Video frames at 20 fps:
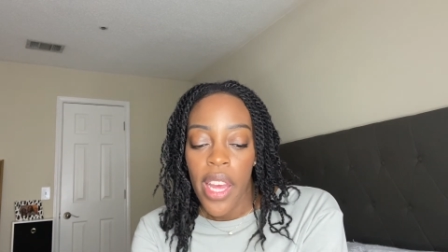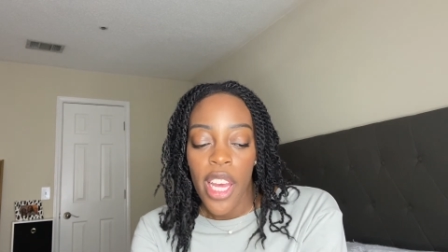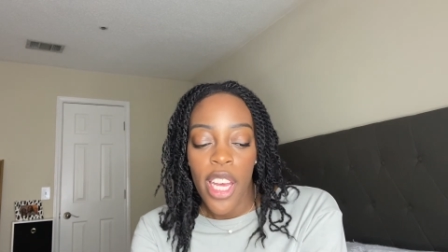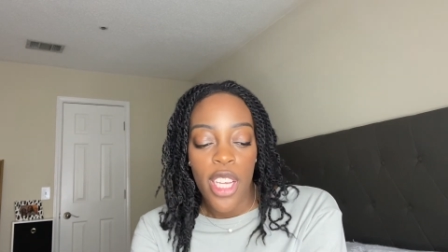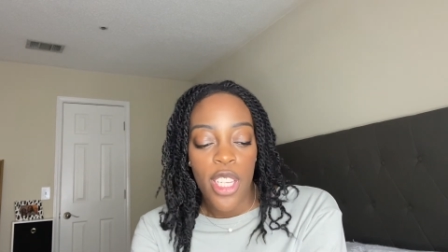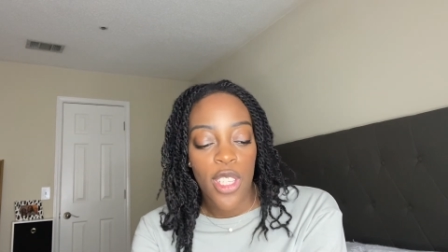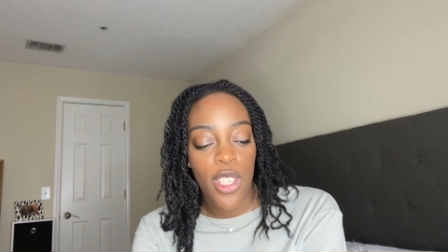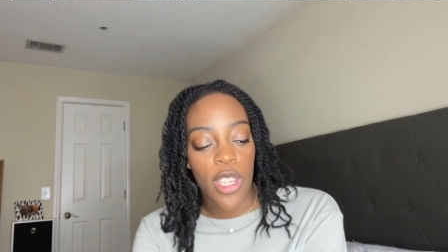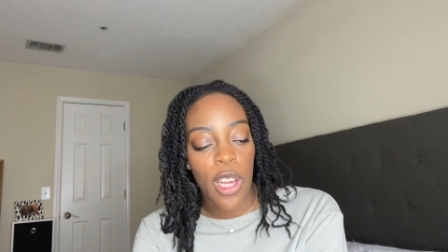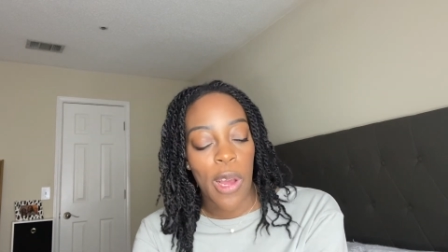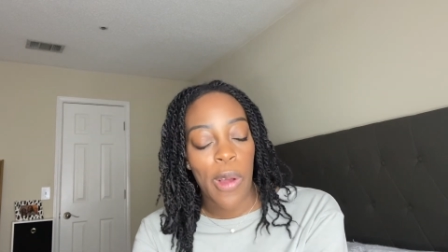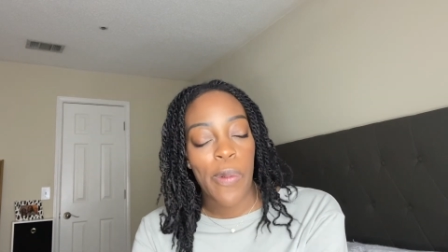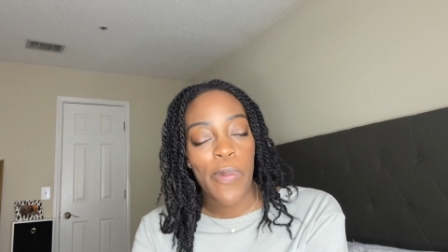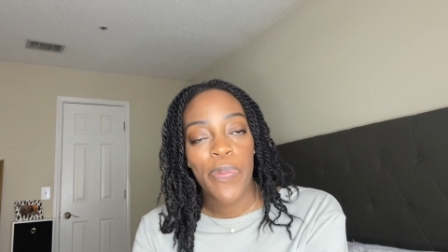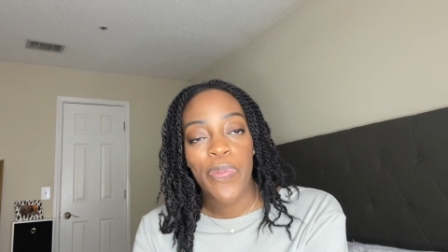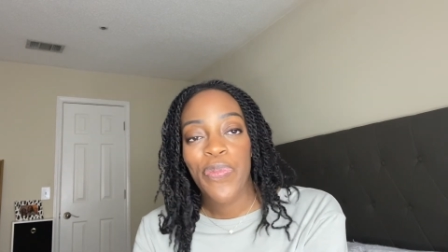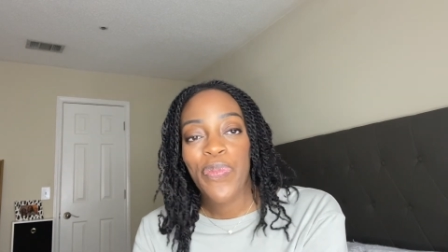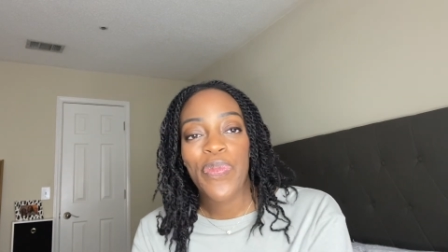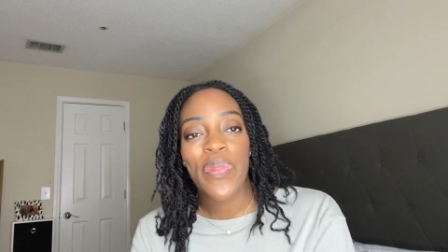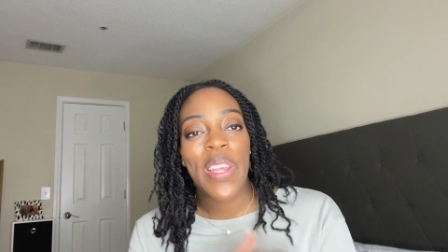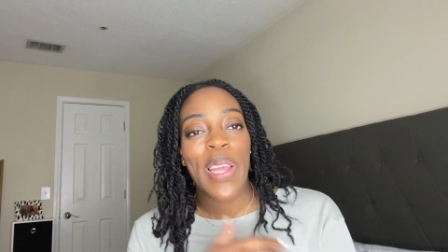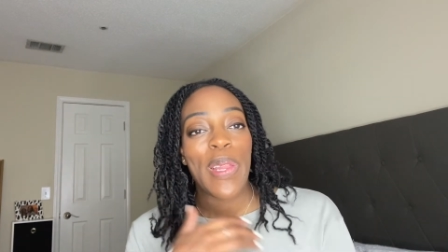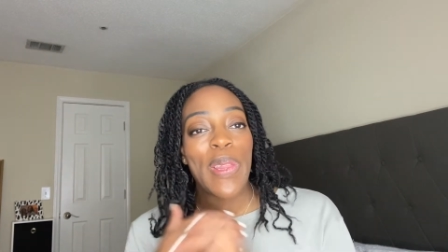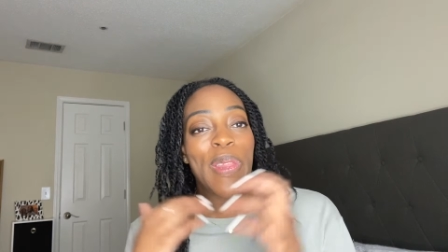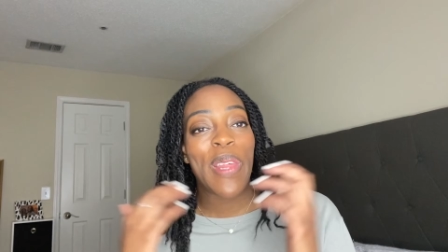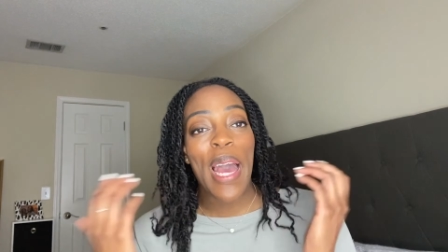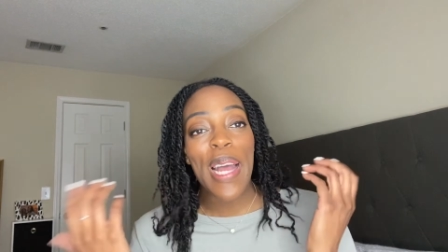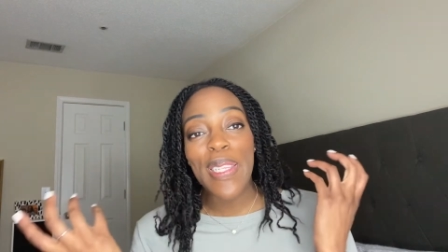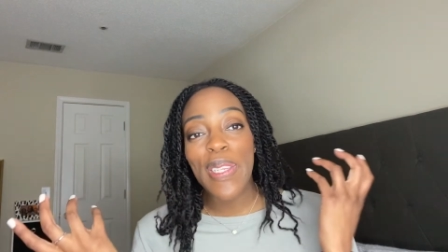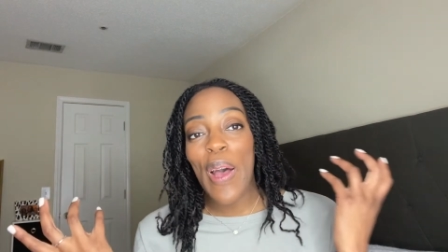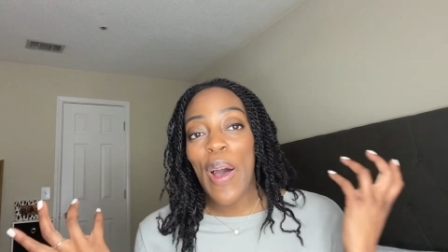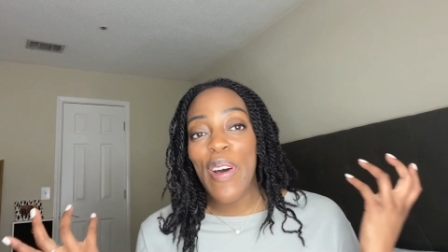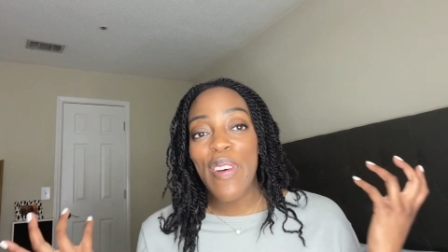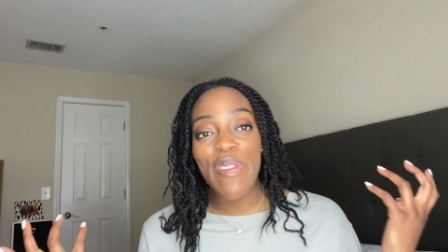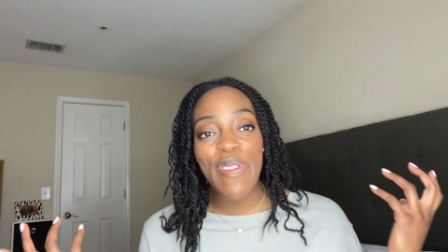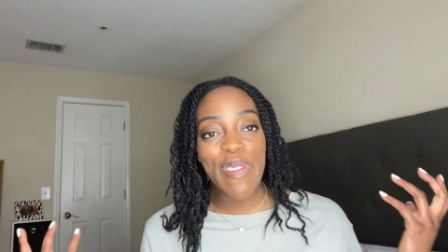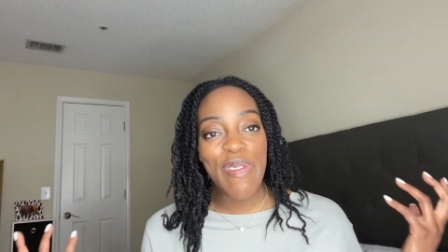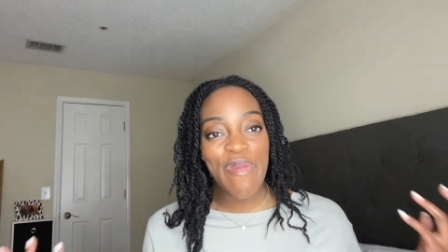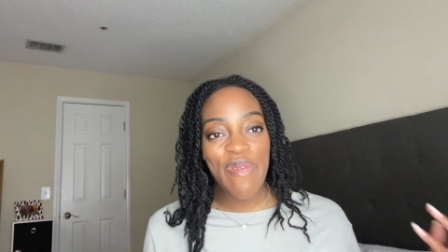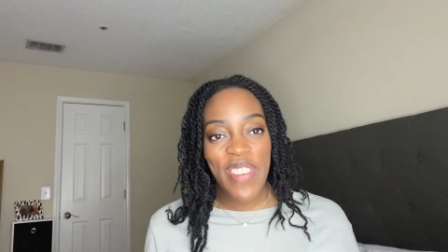So that's all
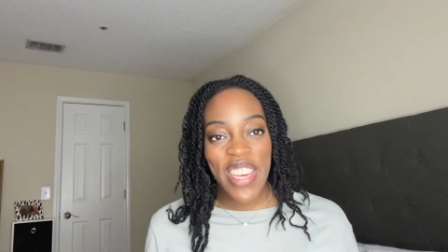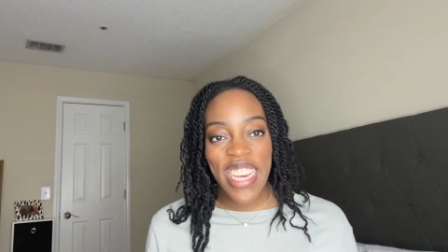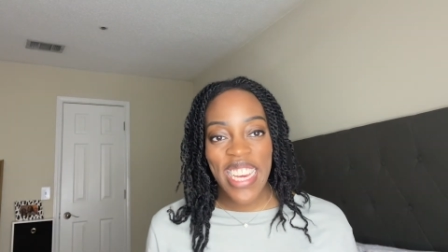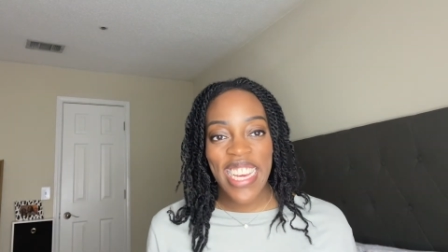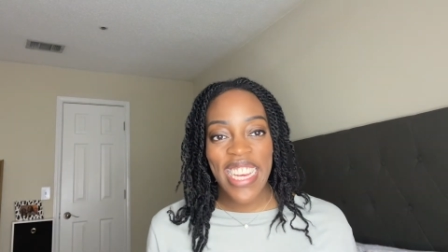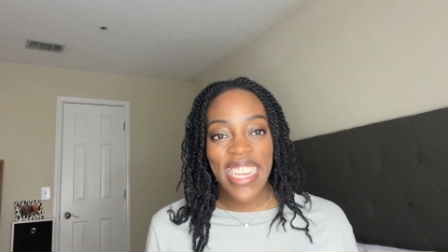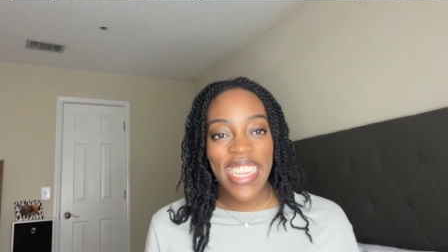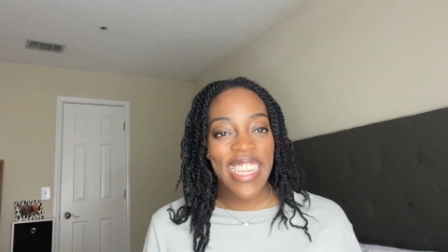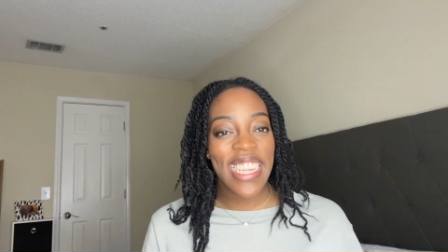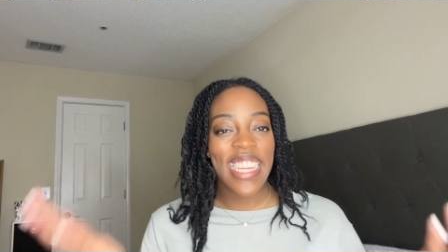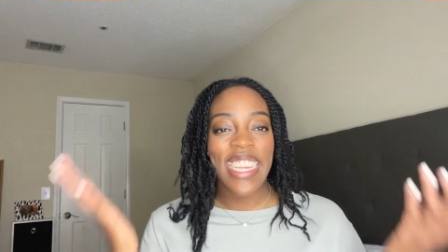from me.